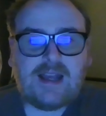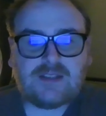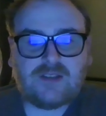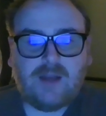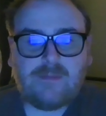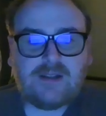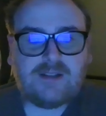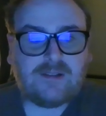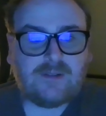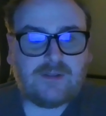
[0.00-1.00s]
has not been
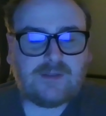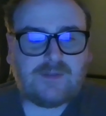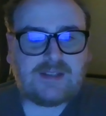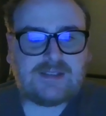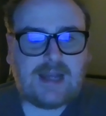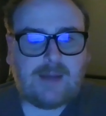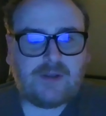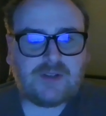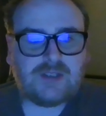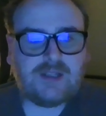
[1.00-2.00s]
conclusively
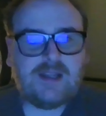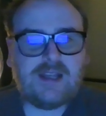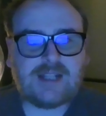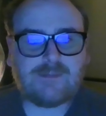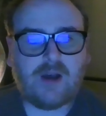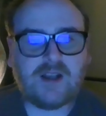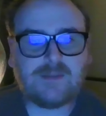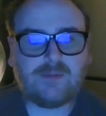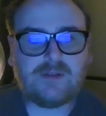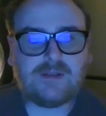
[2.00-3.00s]
established. It's
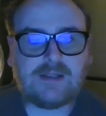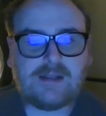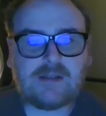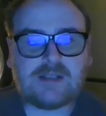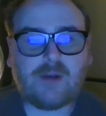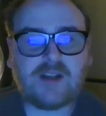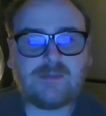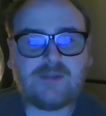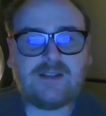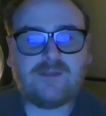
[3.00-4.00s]

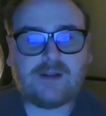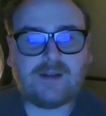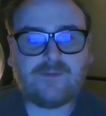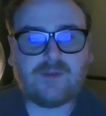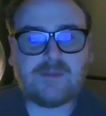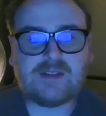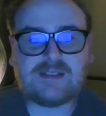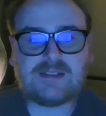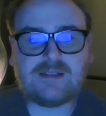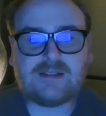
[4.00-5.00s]
possibly derived from
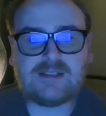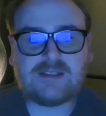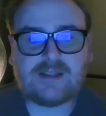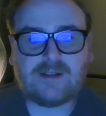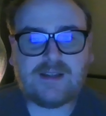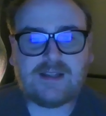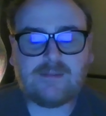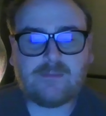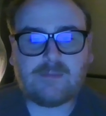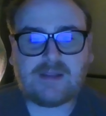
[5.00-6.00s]
the
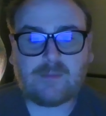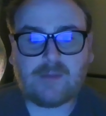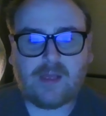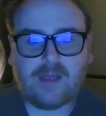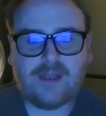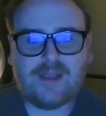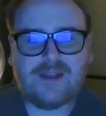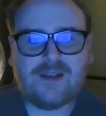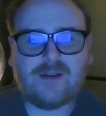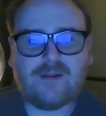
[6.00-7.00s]
Styrian
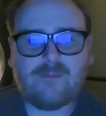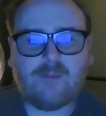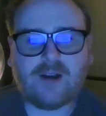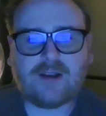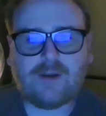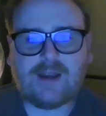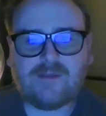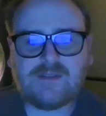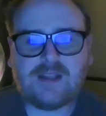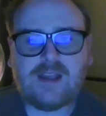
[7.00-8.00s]

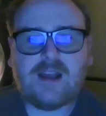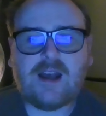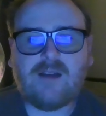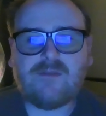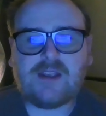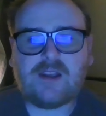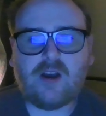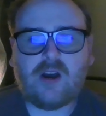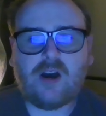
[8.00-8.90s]
margraves of the